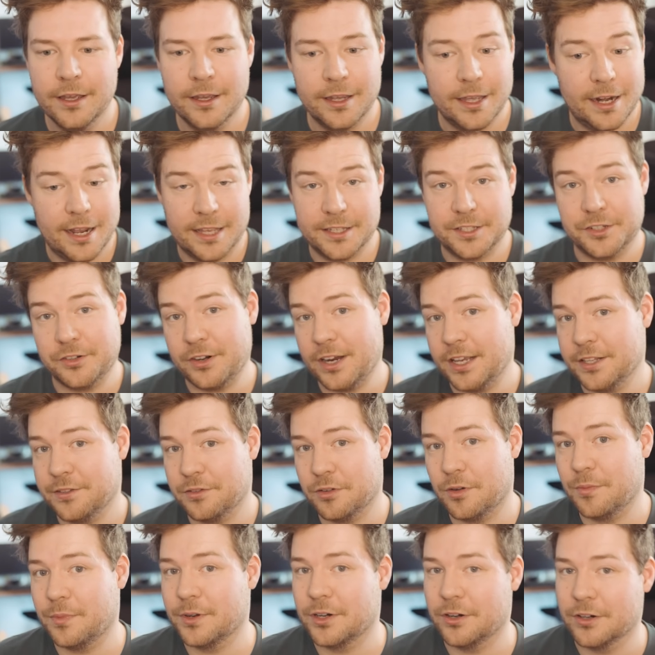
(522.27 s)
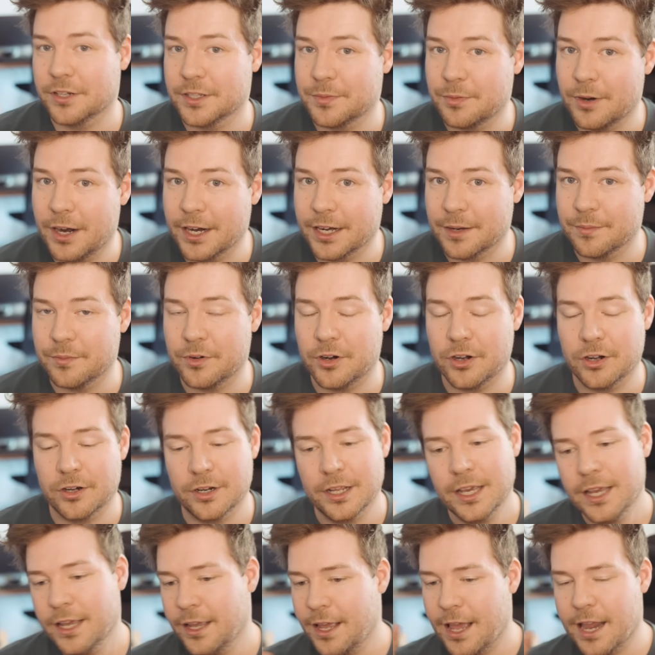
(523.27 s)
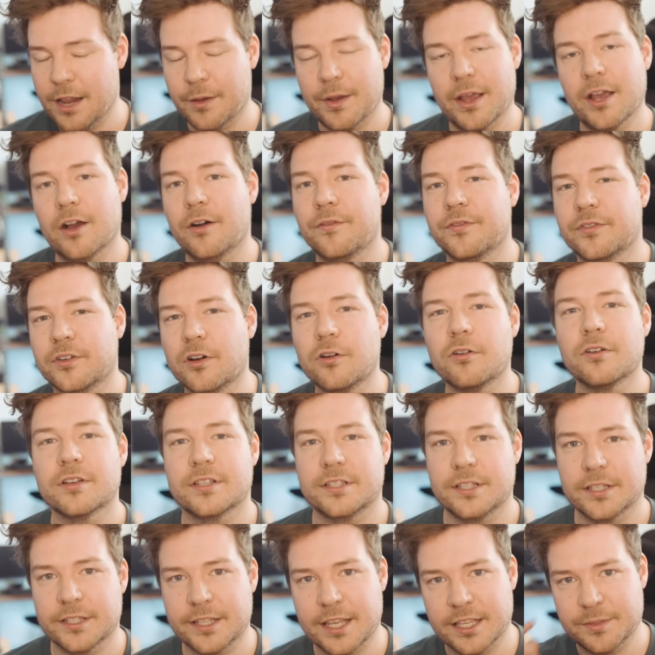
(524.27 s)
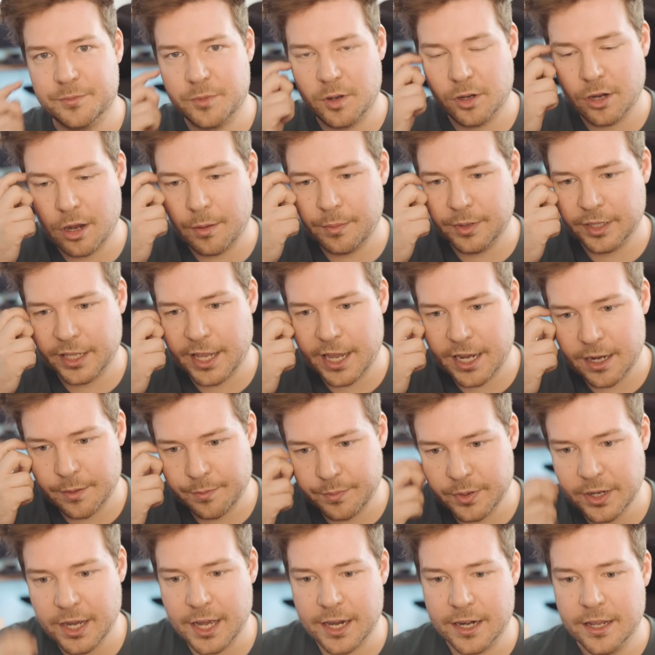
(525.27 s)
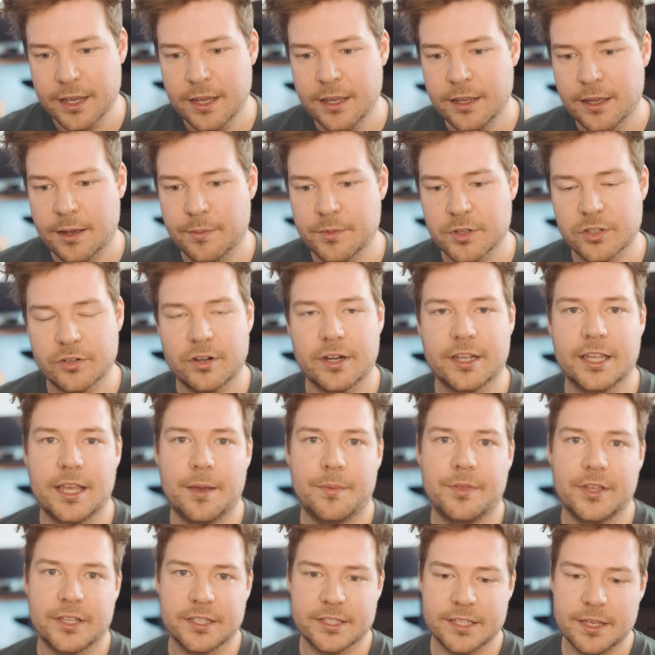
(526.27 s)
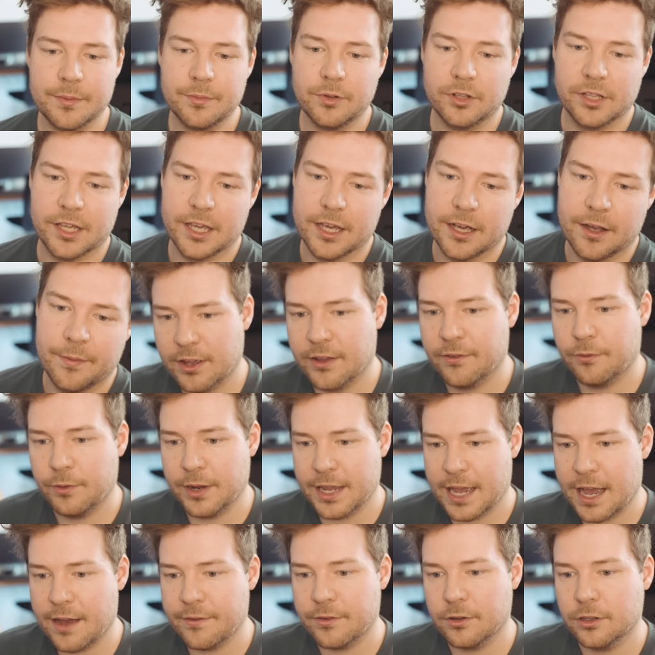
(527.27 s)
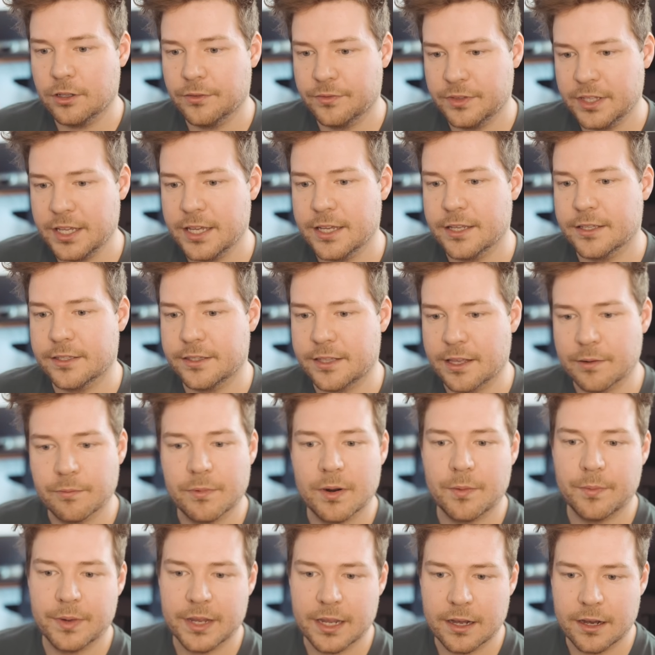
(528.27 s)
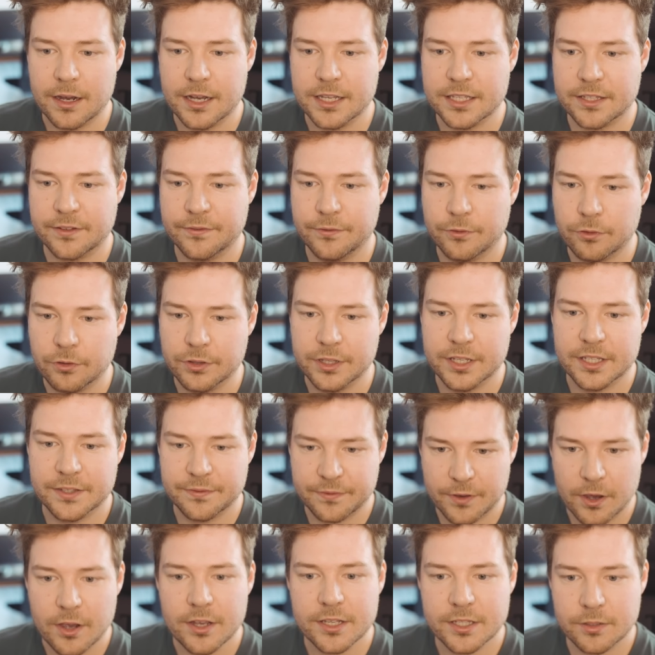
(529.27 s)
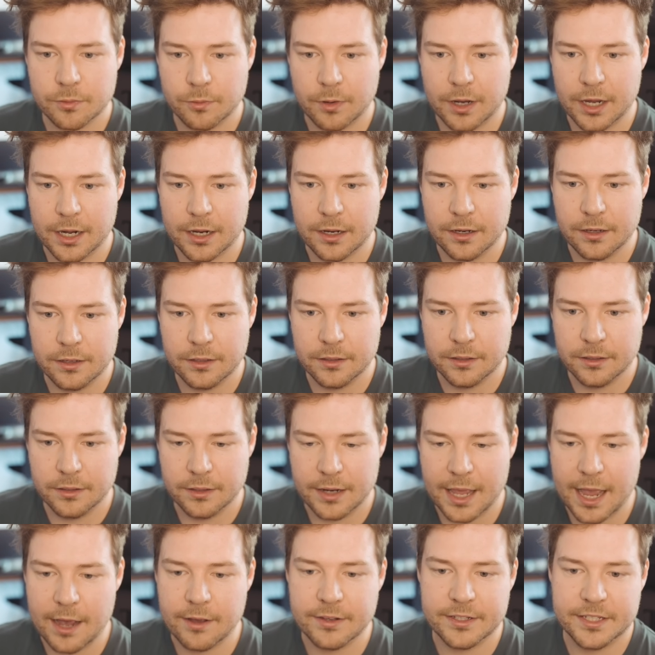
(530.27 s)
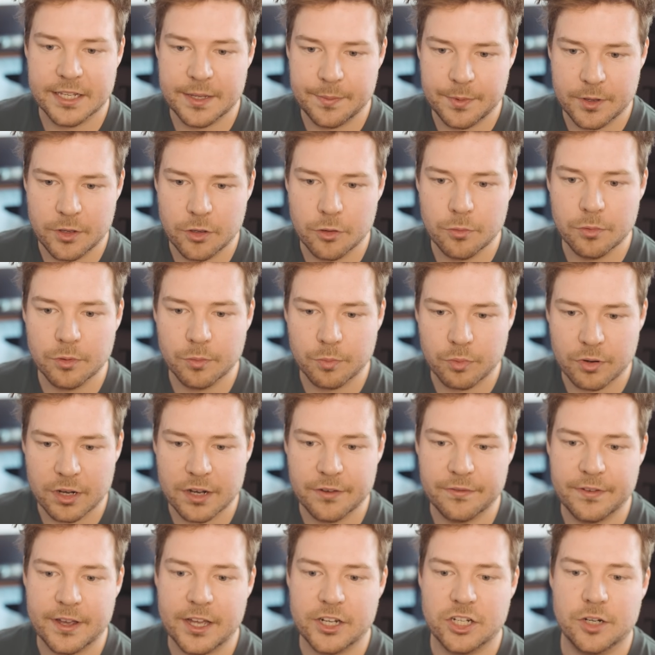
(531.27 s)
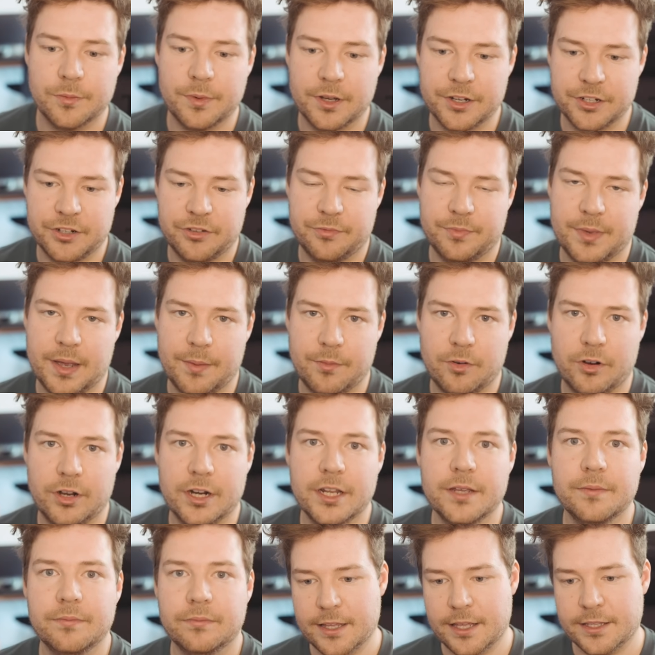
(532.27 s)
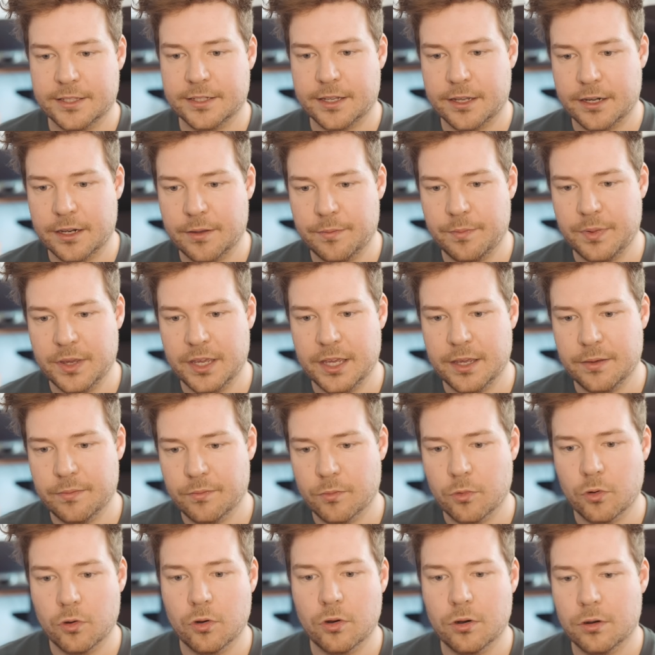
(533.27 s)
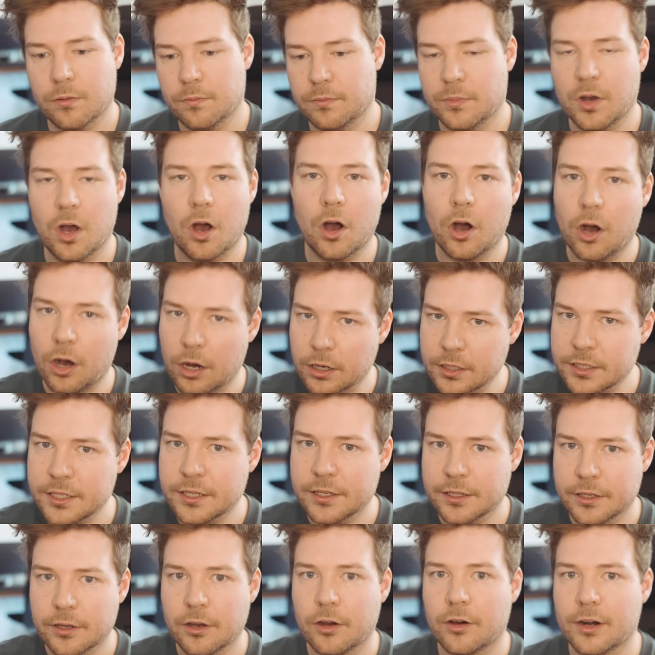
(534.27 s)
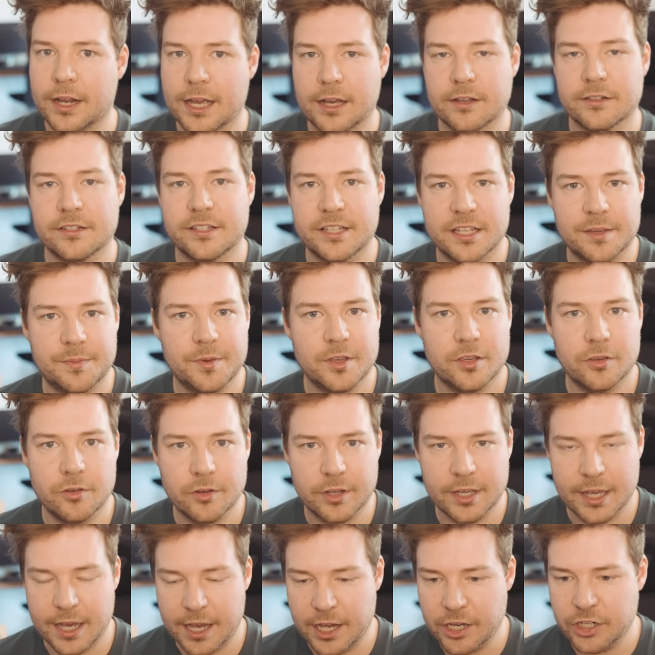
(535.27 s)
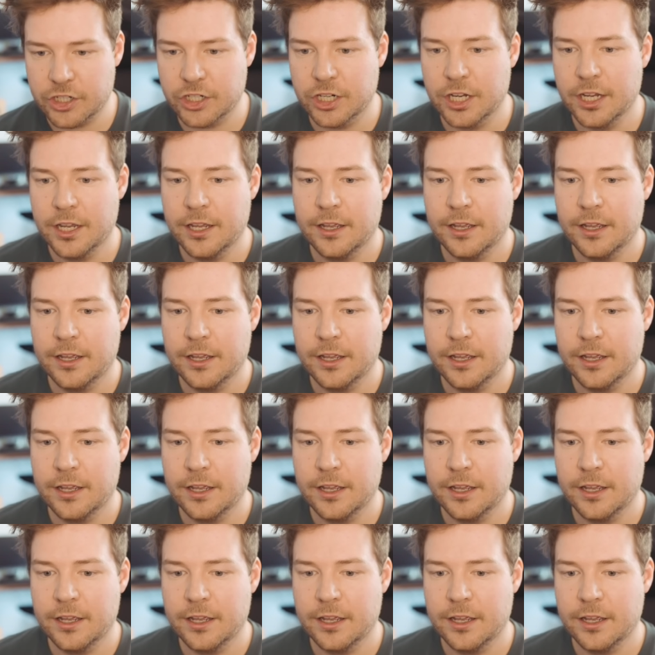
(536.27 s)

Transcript: It has a transform, but not a sprite component. Anyway, of course, this gets more complicated, but I'm just trying to keep things simple here. If we have all of these, then when we ask for this first one, our CPU will prefetch a bunch of memory. That's going to be more hot on our CPU cache.